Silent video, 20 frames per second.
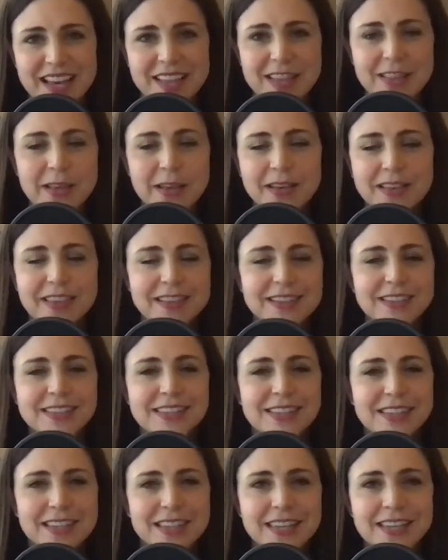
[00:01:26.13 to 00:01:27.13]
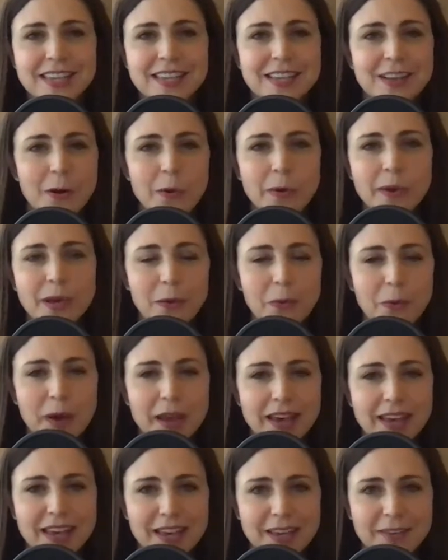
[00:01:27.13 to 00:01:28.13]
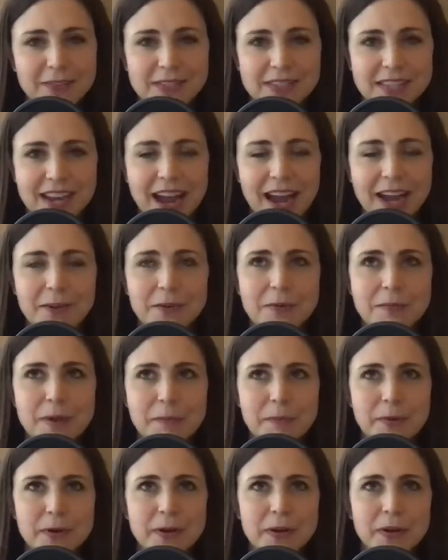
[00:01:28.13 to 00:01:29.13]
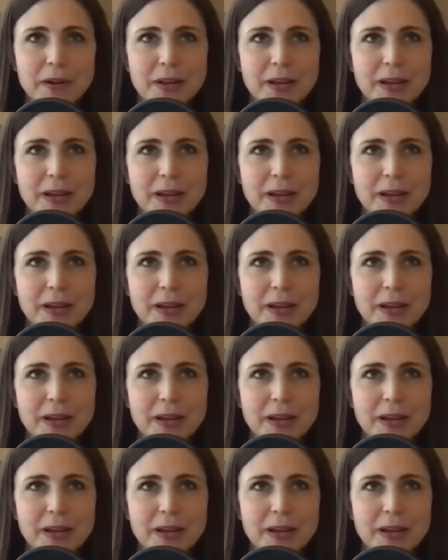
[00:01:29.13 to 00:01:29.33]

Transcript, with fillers: the, these going away gifts. And I remember